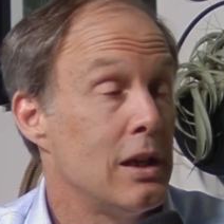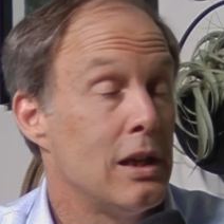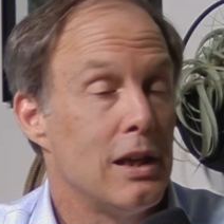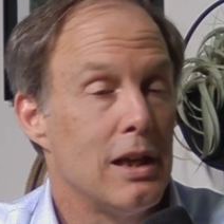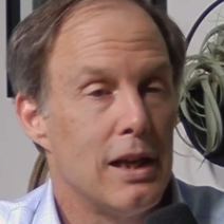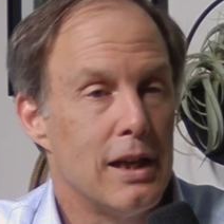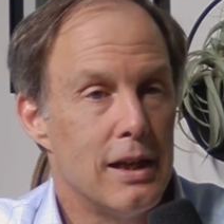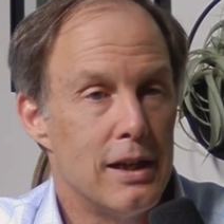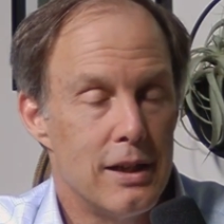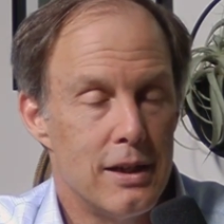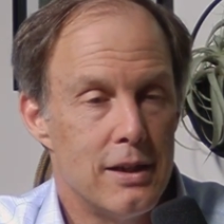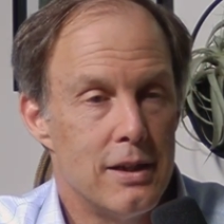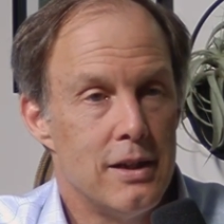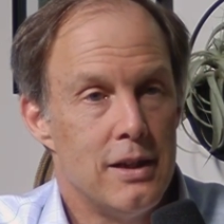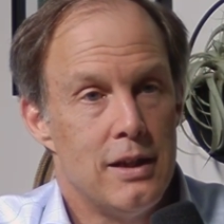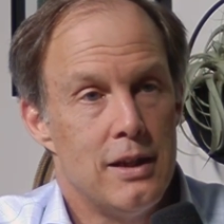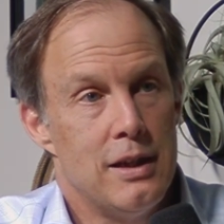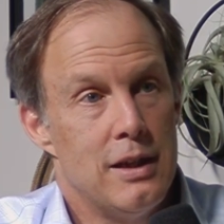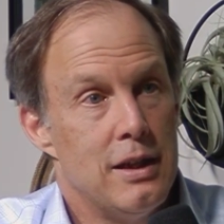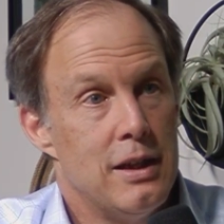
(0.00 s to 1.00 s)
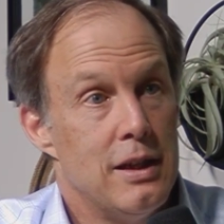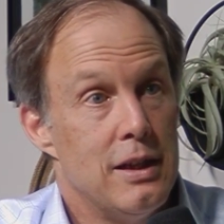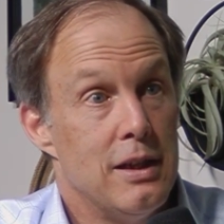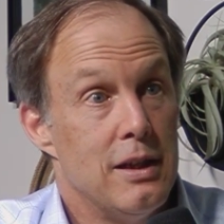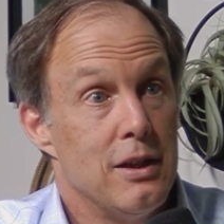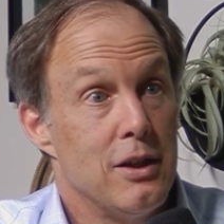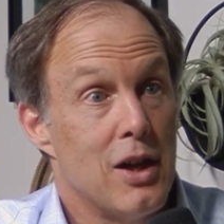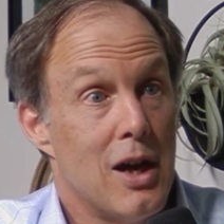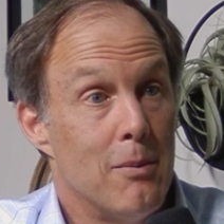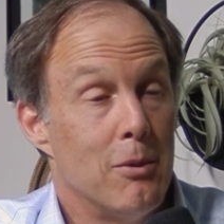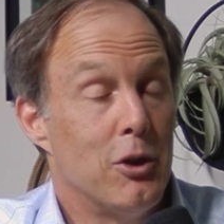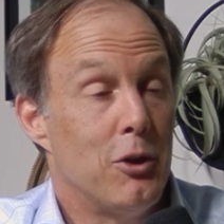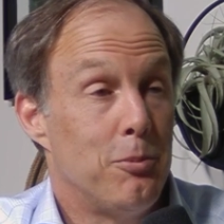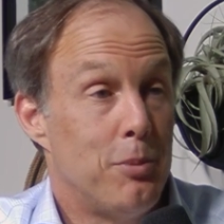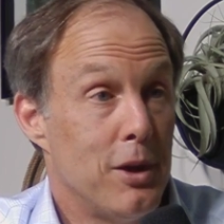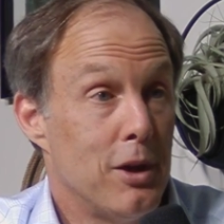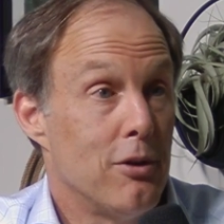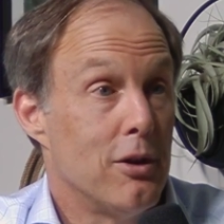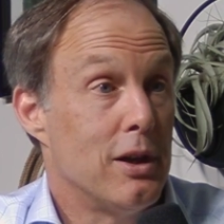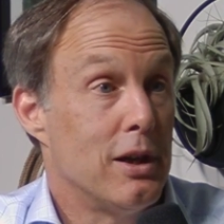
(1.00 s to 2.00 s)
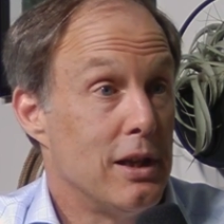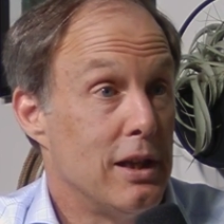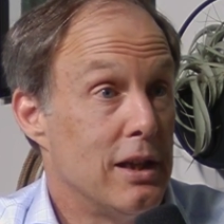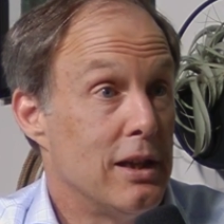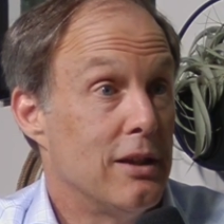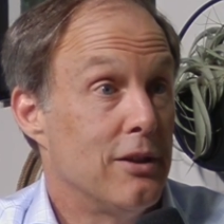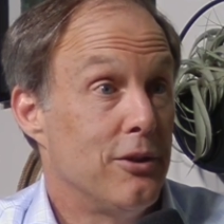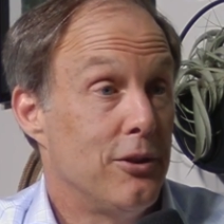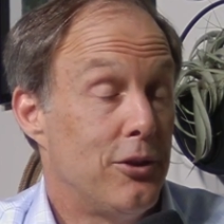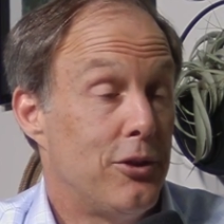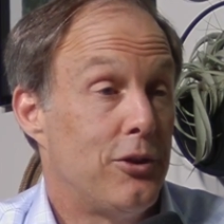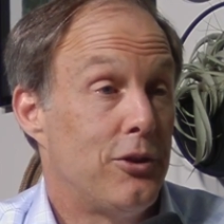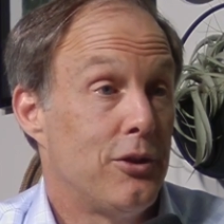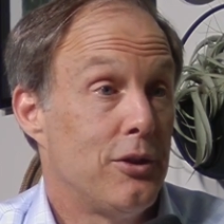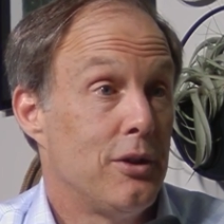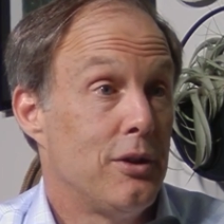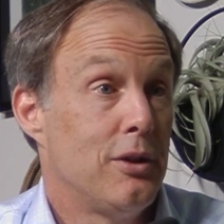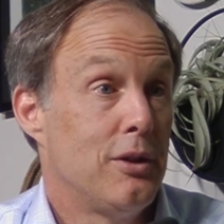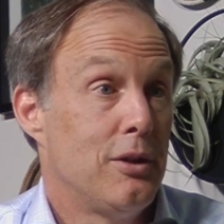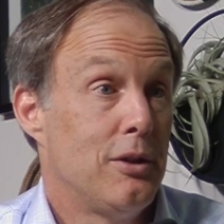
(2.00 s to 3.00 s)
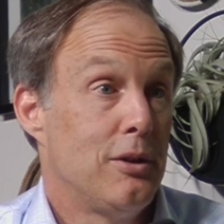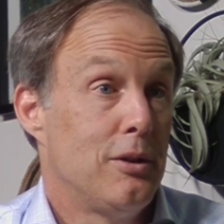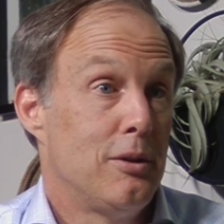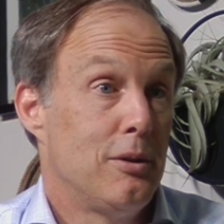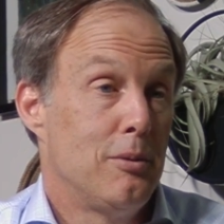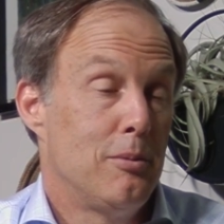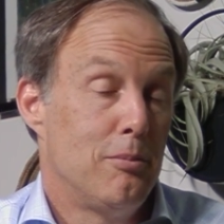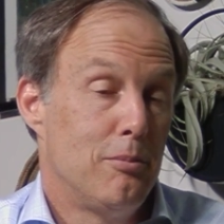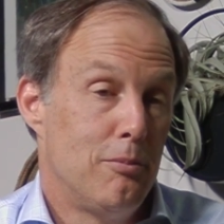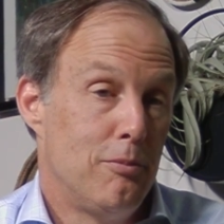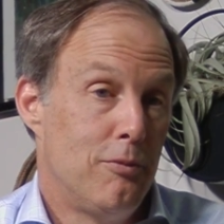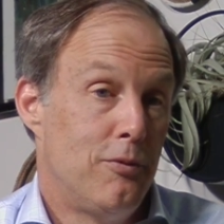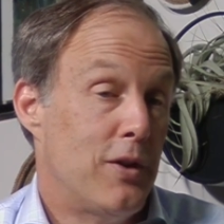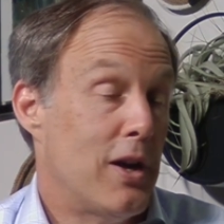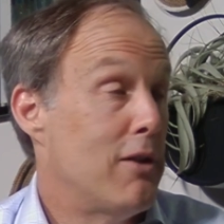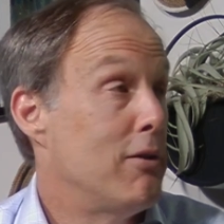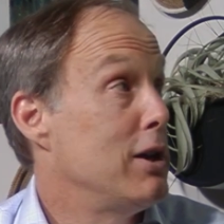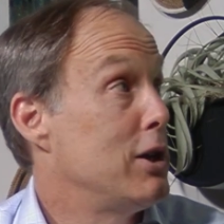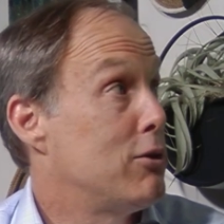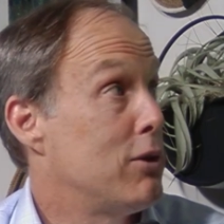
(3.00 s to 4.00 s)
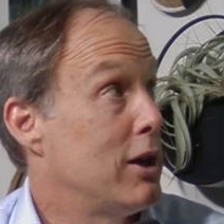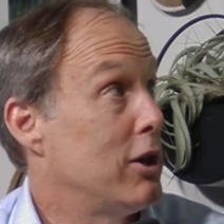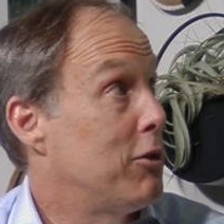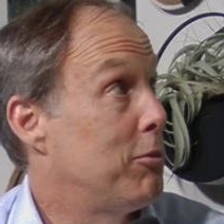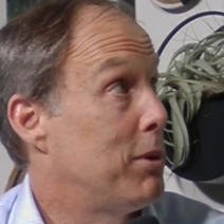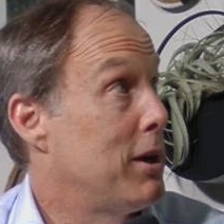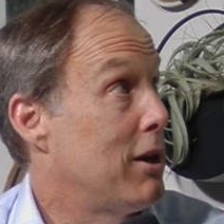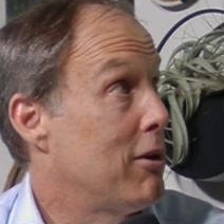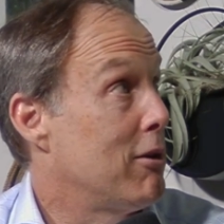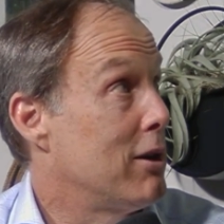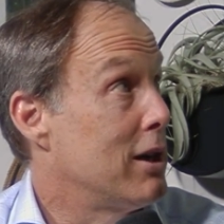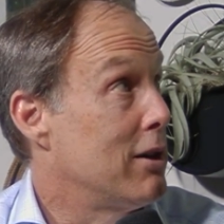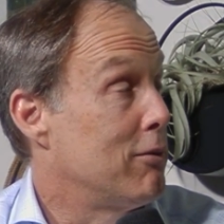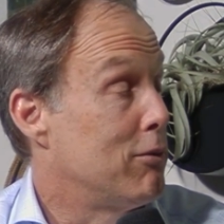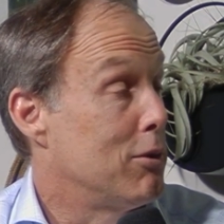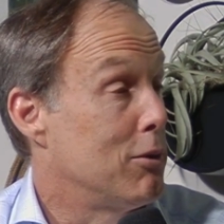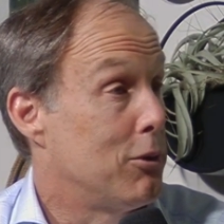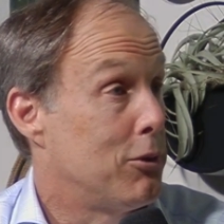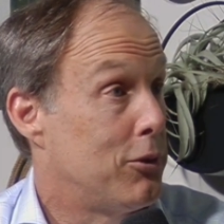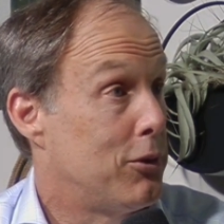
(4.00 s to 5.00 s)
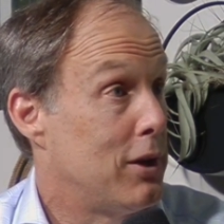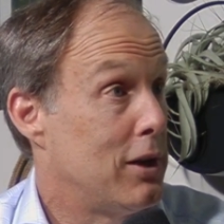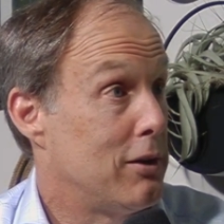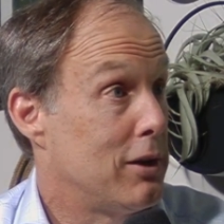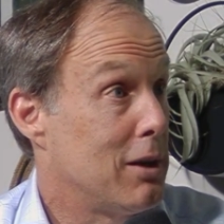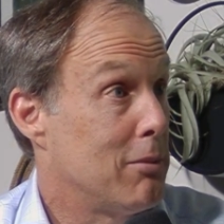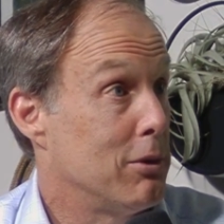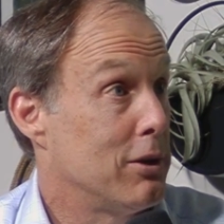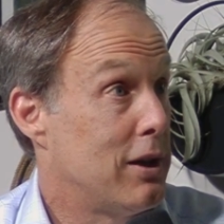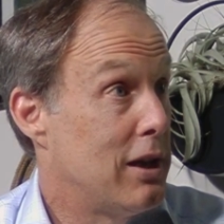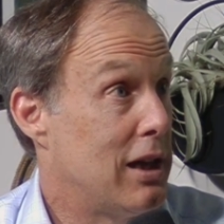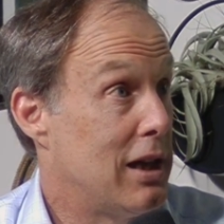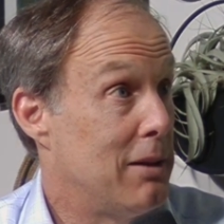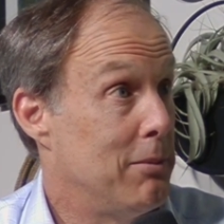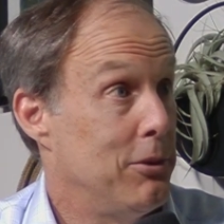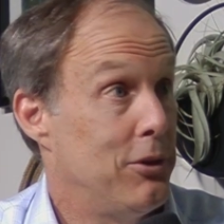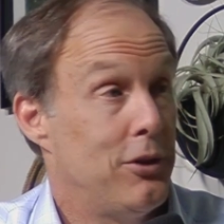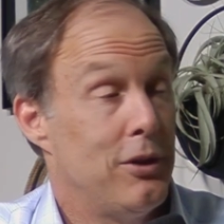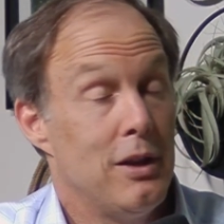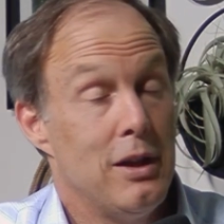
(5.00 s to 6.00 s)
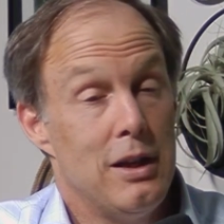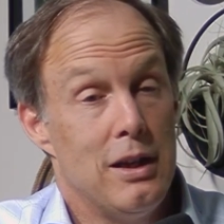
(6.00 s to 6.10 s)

And CommonSpirit is very transparent, as we've said a couple of times.